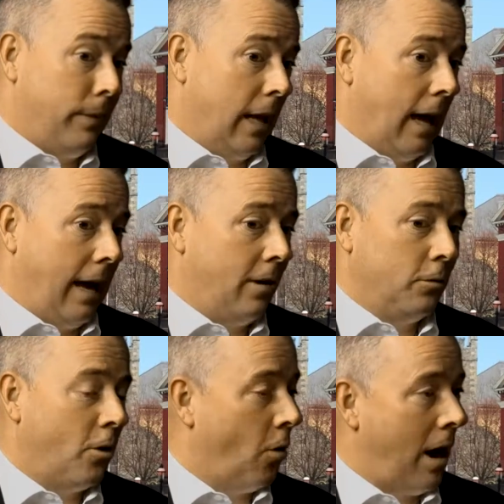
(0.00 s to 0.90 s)
I don't
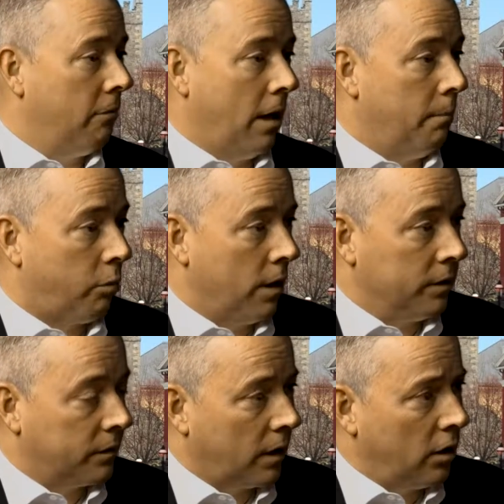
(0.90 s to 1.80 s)
know how that
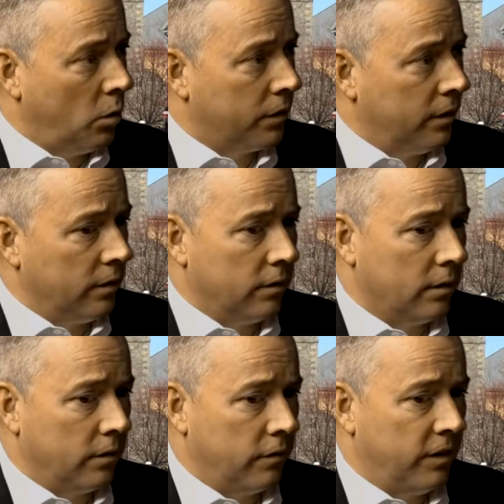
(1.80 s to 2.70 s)
breaks. I don't know what the
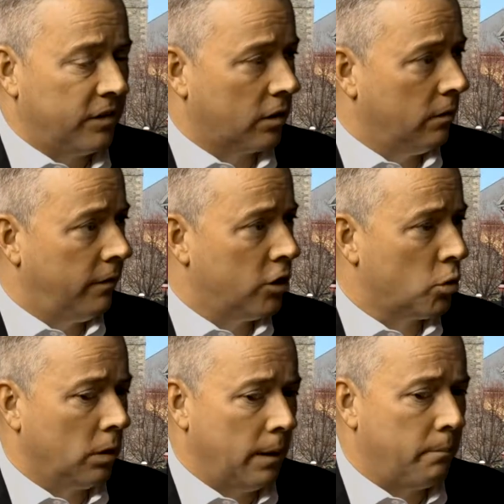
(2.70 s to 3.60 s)

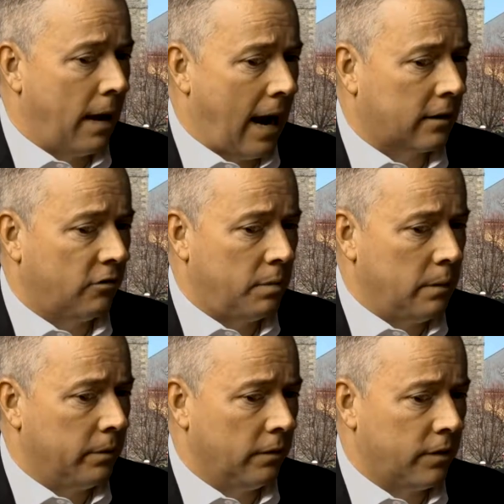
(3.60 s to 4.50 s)
visual impact of
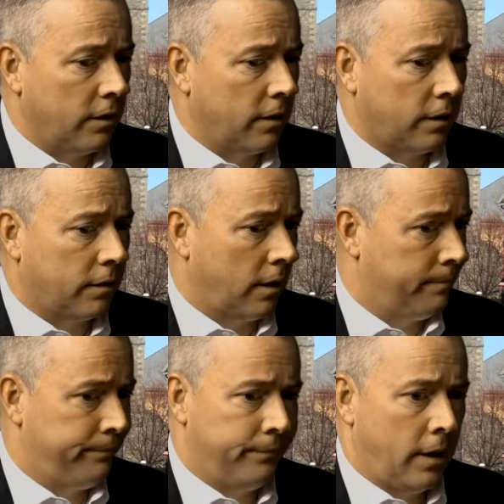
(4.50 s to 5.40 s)
people, if they think that,
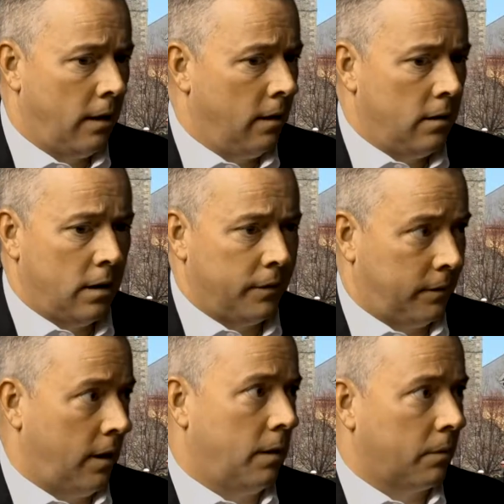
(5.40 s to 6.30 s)
if it's
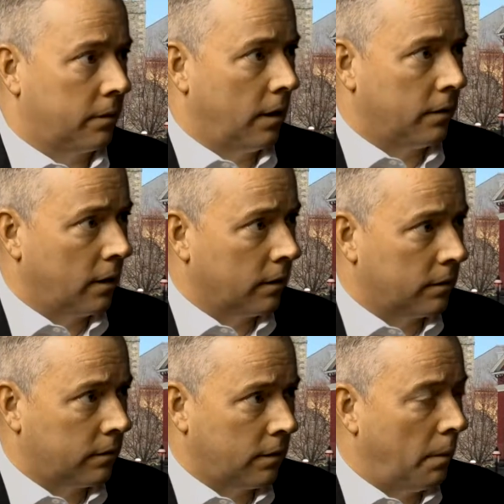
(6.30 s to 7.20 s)
80%, think
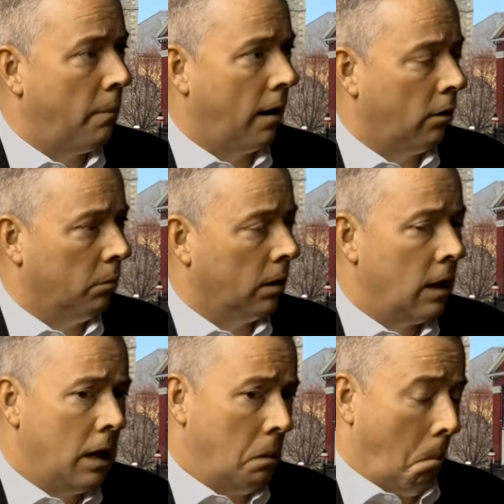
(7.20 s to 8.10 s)
it's unbearable.
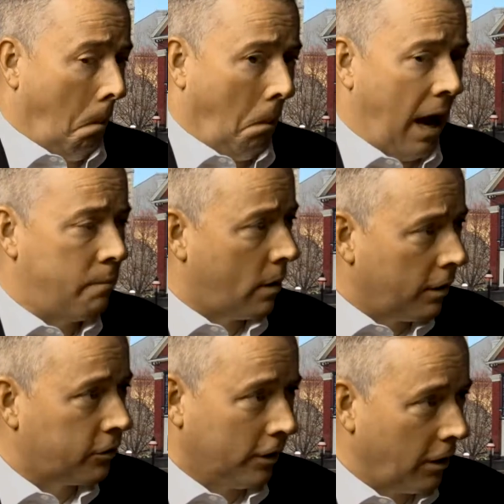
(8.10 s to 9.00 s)
I
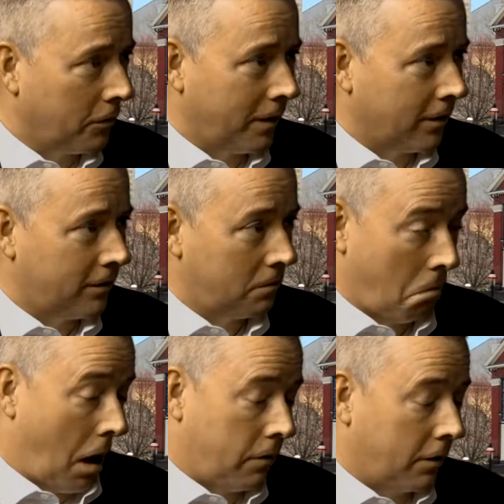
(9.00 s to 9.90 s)
personally don't think it's.
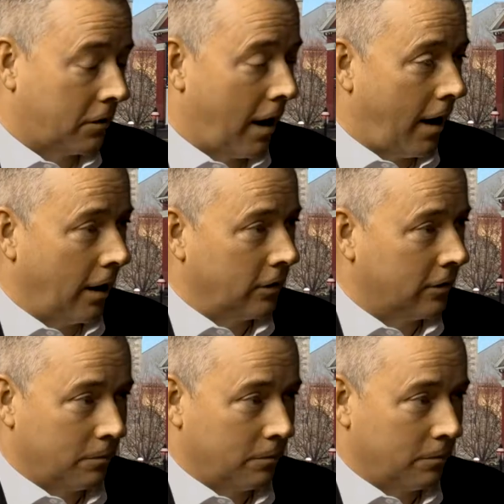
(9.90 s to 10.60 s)
I think it's kind of nice.